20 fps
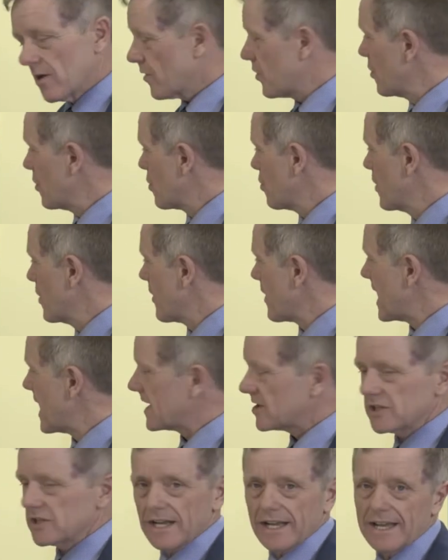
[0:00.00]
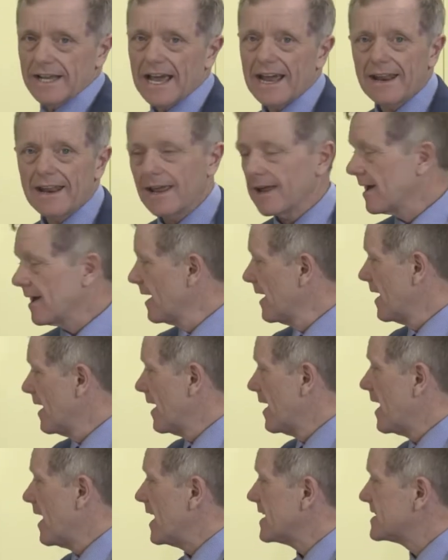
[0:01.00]
that we're actually getting
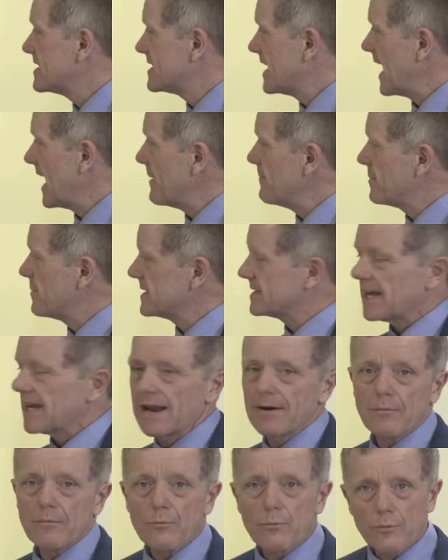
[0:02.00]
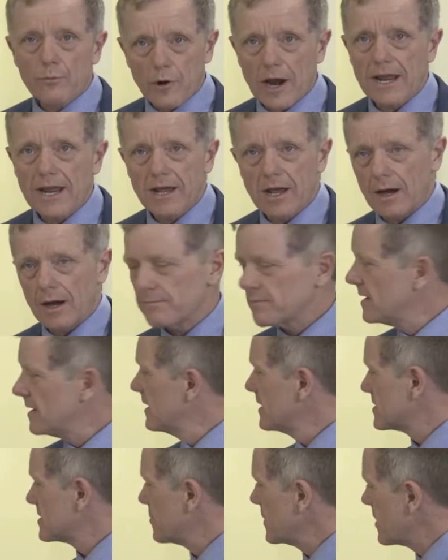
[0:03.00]
a 10% breakup.
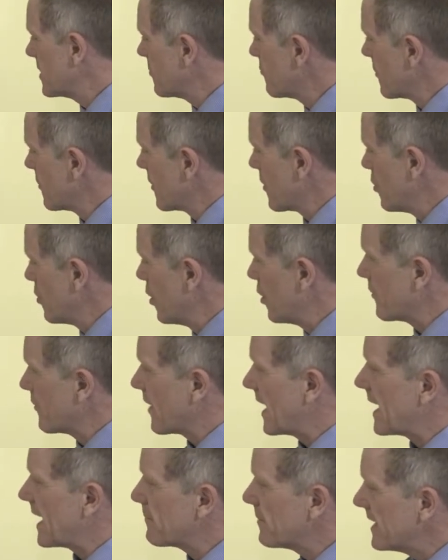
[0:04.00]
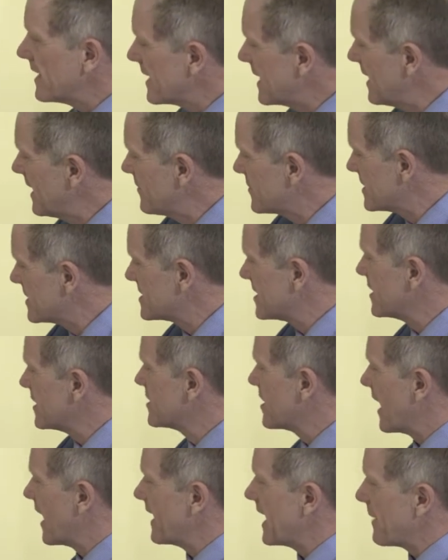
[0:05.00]
So we could record that, but it gives us a
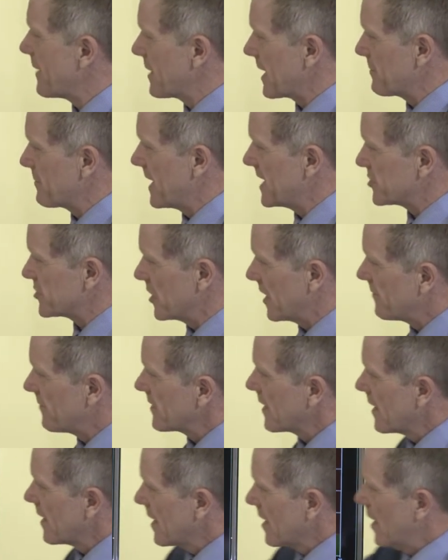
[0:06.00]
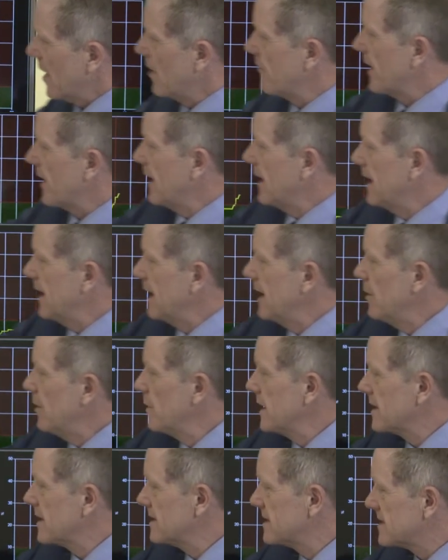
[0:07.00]
dynamic measure. Over here
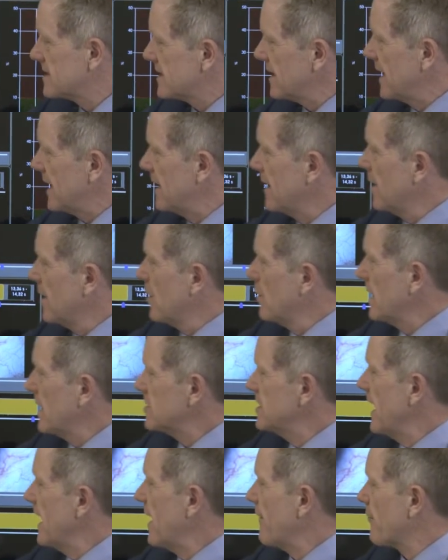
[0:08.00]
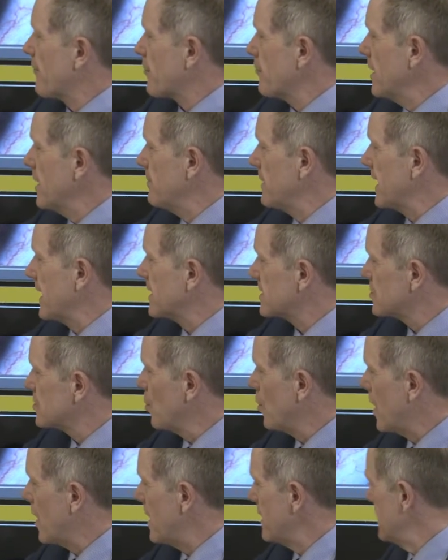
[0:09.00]
we can see we actually have 3 blinks,
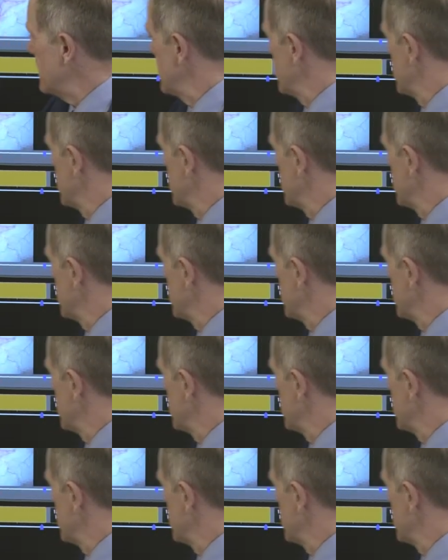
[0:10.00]
1,